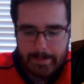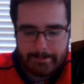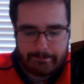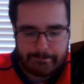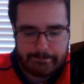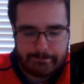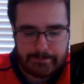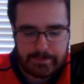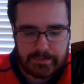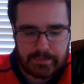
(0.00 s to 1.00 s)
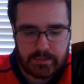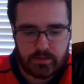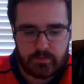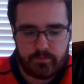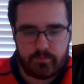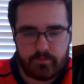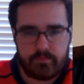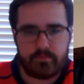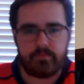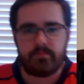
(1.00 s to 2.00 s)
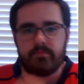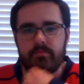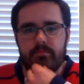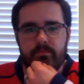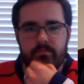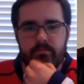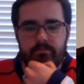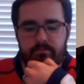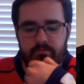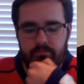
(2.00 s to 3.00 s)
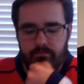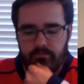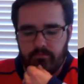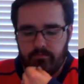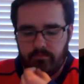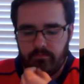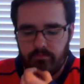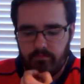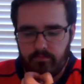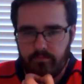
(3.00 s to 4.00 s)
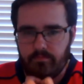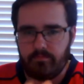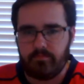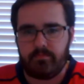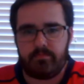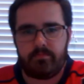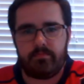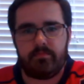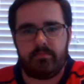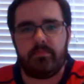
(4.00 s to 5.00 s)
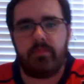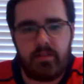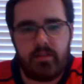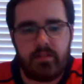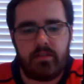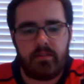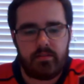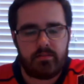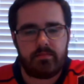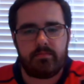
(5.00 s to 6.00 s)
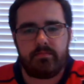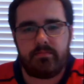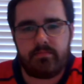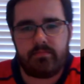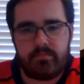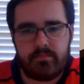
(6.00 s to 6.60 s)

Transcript: (not speaking)